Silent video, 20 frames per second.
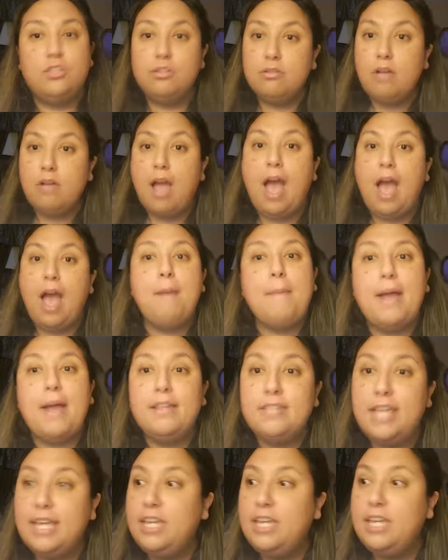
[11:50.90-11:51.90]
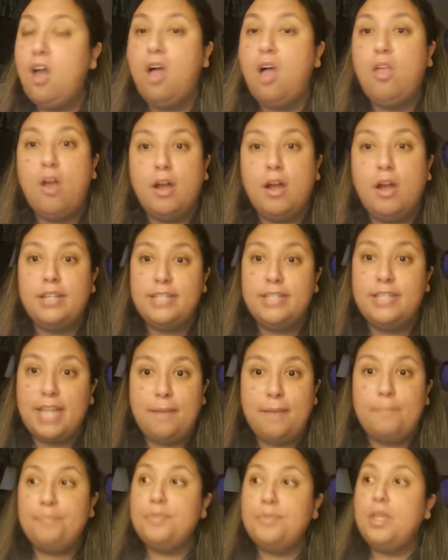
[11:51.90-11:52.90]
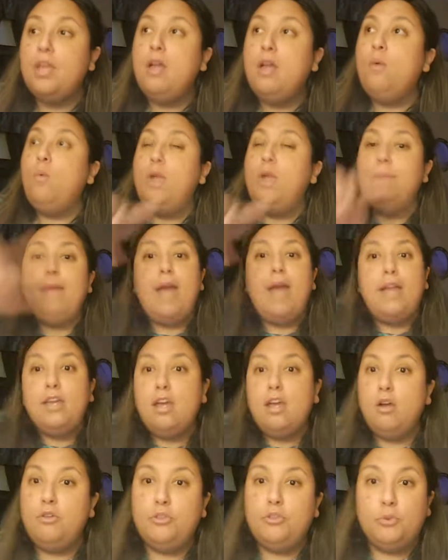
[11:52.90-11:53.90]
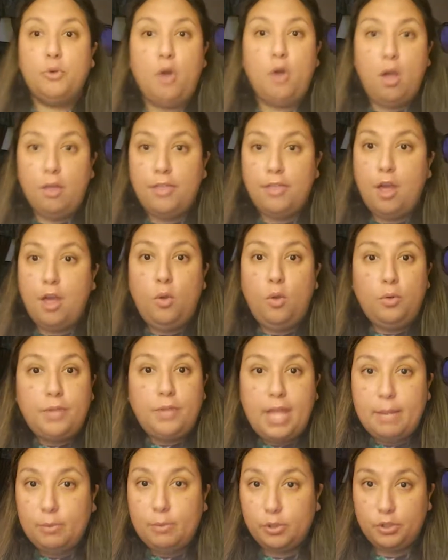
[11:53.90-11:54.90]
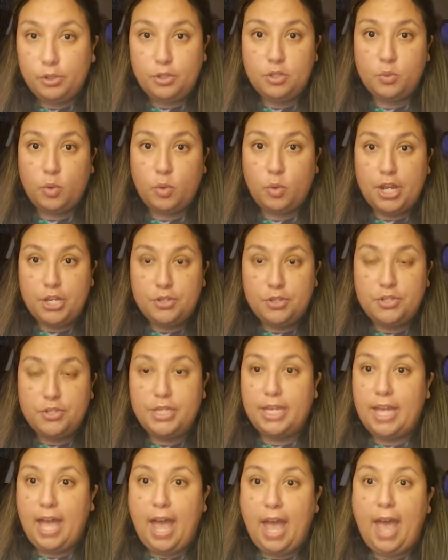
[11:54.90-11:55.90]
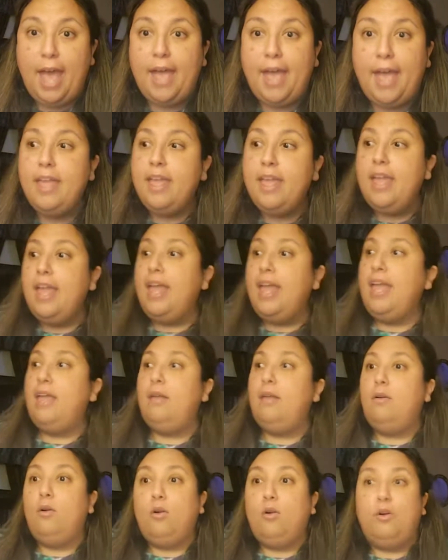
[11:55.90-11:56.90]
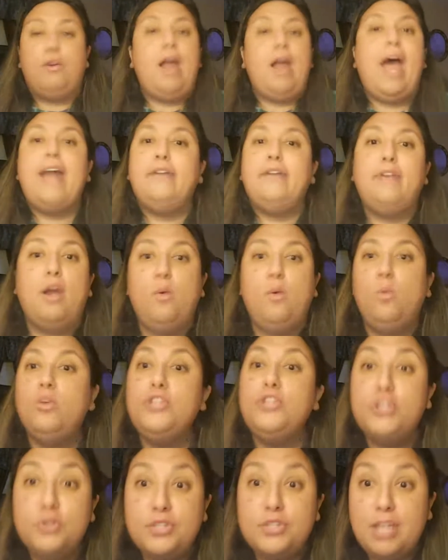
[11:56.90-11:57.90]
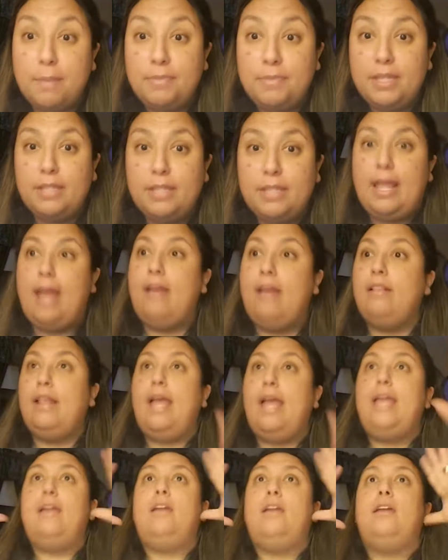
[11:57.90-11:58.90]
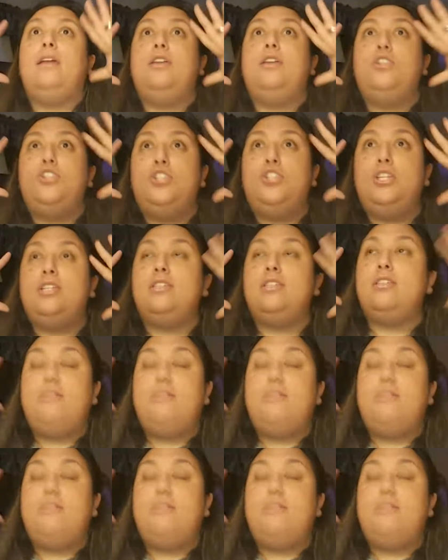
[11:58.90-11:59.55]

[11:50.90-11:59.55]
I might take y'all on we might go through all the old neighborhoods where I used to get high or I don't know, we'll do something that like is just